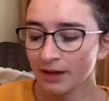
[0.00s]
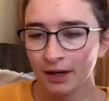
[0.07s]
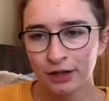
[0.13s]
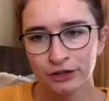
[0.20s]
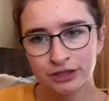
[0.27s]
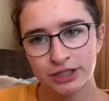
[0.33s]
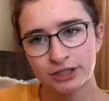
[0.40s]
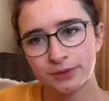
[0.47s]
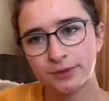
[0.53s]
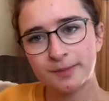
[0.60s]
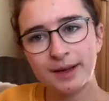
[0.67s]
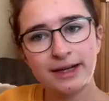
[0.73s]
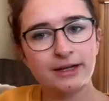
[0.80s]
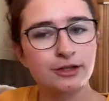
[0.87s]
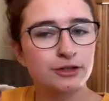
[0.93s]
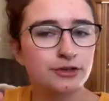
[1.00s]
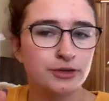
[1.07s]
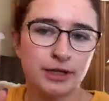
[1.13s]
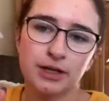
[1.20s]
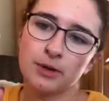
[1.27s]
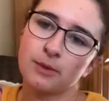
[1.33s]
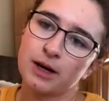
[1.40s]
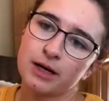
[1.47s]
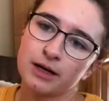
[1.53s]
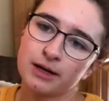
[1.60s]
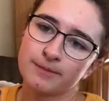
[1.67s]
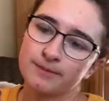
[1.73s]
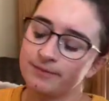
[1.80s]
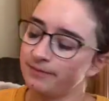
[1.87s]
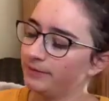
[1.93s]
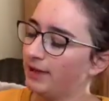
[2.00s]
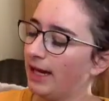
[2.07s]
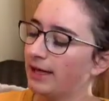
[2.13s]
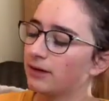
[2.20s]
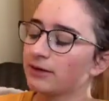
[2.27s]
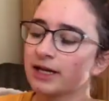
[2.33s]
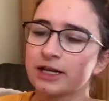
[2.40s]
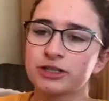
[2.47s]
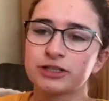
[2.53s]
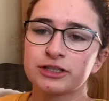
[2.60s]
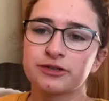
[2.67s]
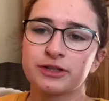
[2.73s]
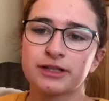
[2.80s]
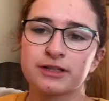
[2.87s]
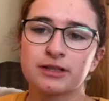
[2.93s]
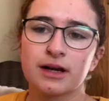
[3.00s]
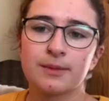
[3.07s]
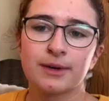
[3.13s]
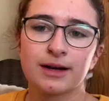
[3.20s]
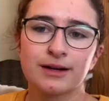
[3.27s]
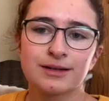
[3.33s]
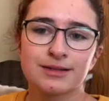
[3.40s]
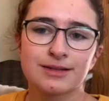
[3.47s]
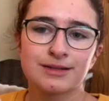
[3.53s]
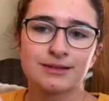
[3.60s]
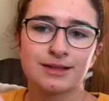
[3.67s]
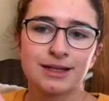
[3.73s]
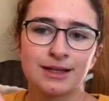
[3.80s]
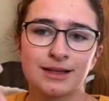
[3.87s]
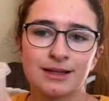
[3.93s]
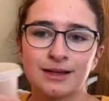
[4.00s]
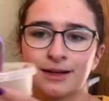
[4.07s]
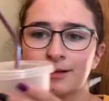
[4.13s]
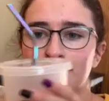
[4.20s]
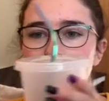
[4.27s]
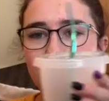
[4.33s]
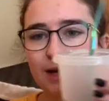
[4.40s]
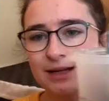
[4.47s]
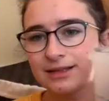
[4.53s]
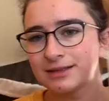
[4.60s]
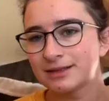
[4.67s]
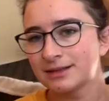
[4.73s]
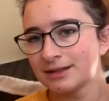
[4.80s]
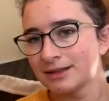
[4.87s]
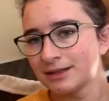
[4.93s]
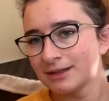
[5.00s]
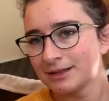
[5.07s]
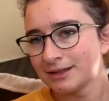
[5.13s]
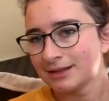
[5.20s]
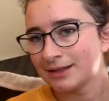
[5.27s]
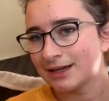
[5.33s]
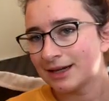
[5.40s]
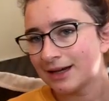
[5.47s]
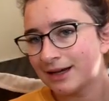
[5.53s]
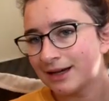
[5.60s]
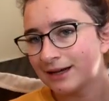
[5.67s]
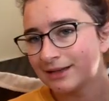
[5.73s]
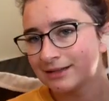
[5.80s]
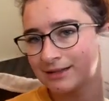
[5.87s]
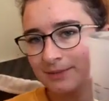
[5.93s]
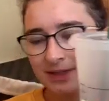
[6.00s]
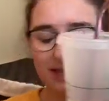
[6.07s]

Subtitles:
Gentle reminder, drink your water. I don't actually drink Starbucks, but somebody